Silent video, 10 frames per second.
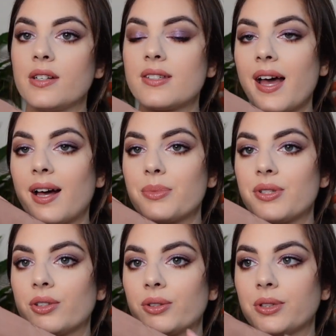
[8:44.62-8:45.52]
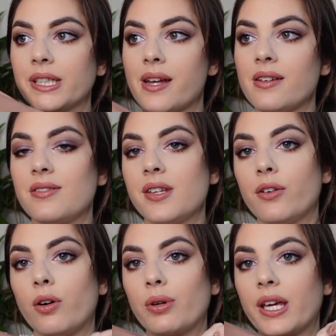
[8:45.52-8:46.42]
is absolutely
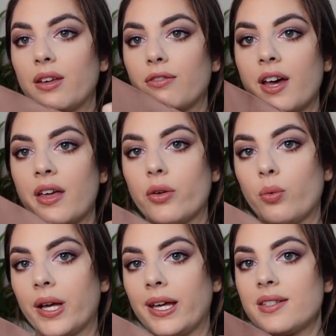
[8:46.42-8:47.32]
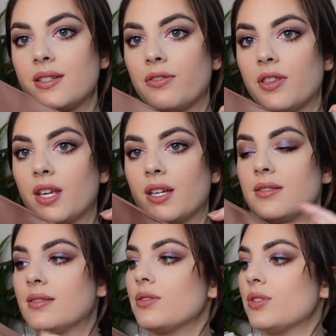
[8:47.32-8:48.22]
zero give at the waist for
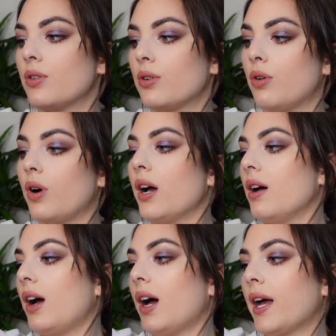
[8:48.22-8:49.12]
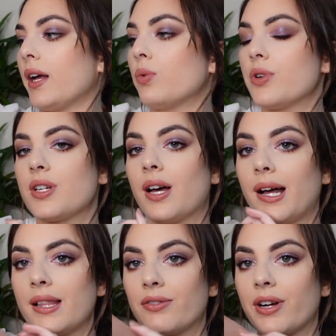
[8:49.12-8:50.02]
this, so I would
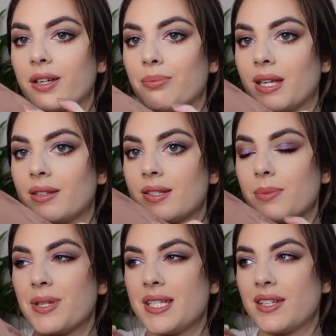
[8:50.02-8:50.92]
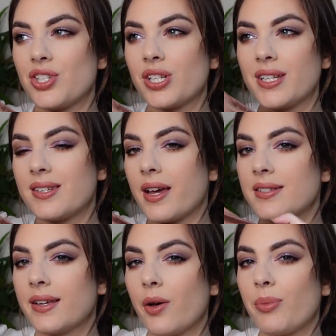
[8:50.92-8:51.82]
highly recommend potentially
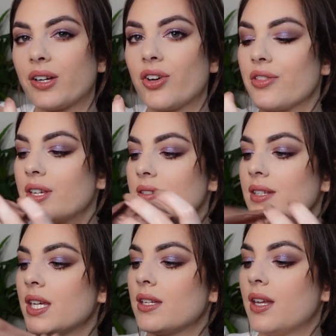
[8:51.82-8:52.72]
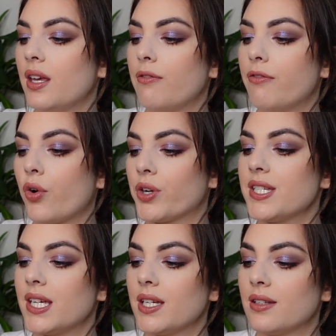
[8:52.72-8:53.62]
sizing up. I got this in a
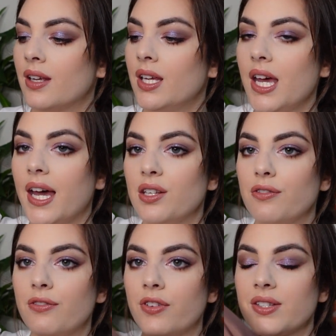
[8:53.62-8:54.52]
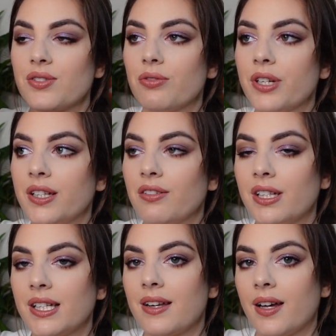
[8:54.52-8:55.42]
14 and it fits really,
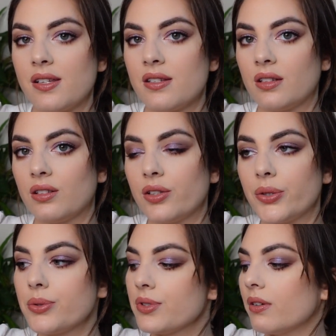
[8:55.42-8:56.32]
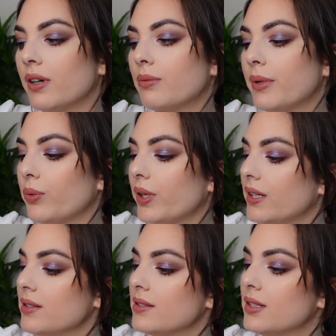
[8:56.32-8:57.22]
really nice and loose around my
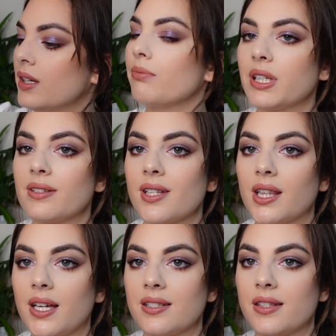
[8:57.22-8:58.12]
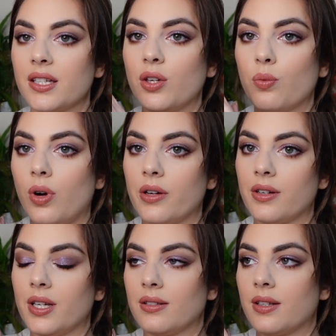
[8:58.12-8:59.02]
waist, because the last thing you
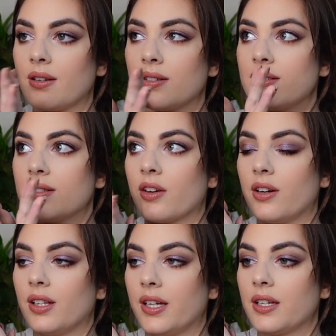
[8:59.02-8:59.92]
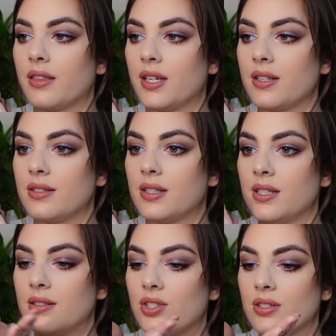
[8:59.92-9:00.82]
want in a skirt like this
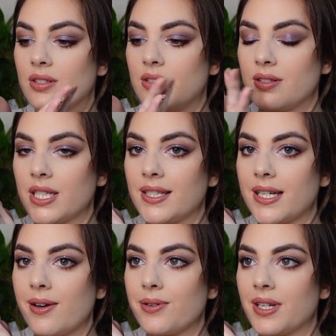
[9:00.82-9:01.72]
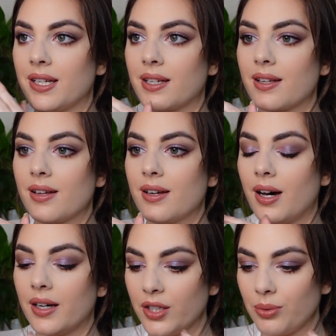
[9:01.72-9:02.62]
is just to sit down and it cut you